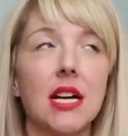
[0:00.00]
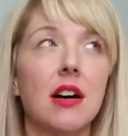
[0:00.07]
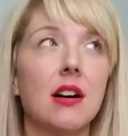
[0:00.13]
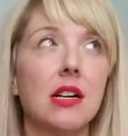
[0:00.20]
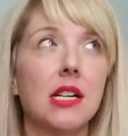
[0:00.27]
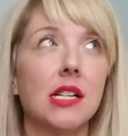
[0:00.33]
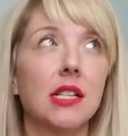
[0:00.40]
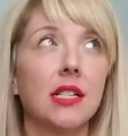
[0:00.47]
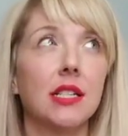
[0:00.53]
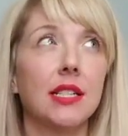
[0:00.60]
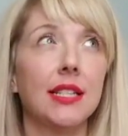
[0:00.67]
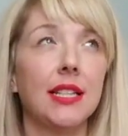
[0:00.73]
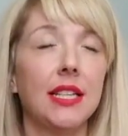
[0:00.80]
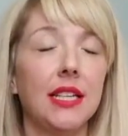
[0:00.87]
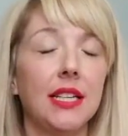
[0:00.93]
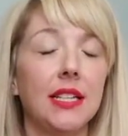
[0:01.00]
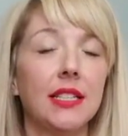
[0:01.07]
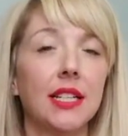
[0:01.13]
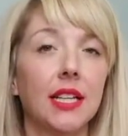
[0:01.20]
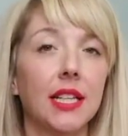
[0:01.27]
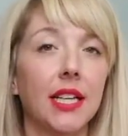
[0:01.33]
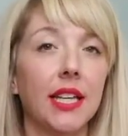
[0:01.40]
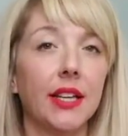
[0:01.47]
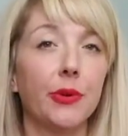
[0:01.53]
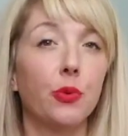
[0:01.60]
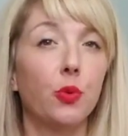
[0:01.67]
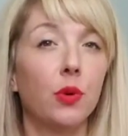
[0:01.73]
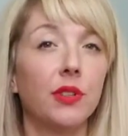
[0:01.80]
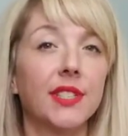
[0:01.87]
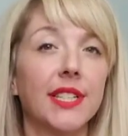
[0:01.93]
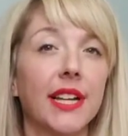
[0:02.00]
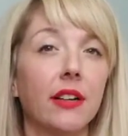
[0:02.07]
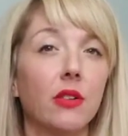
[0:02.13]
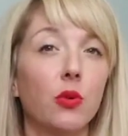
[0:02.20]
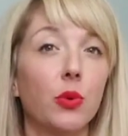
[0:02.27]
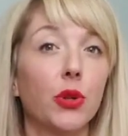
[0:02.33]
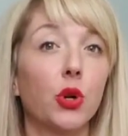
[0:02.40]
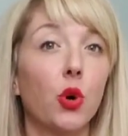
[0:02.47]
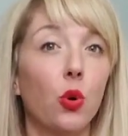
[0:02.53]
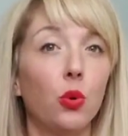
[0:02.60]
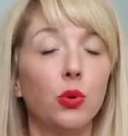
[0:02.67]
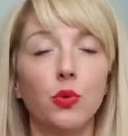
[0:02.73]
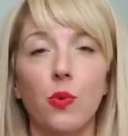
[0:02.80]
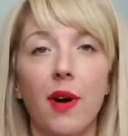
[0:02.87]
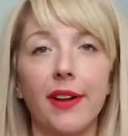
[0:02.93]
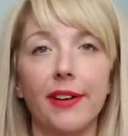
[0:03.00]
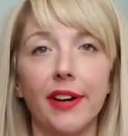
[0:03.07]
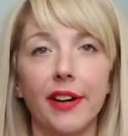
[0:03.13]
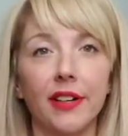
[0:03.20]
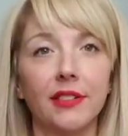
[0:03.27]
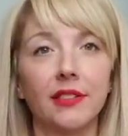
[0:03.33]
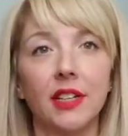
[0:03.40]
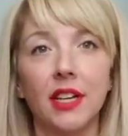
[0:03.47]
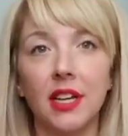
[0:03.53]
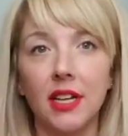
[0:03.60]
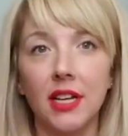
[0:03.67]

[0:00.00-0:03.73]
on the delicate wool cycle with cold water,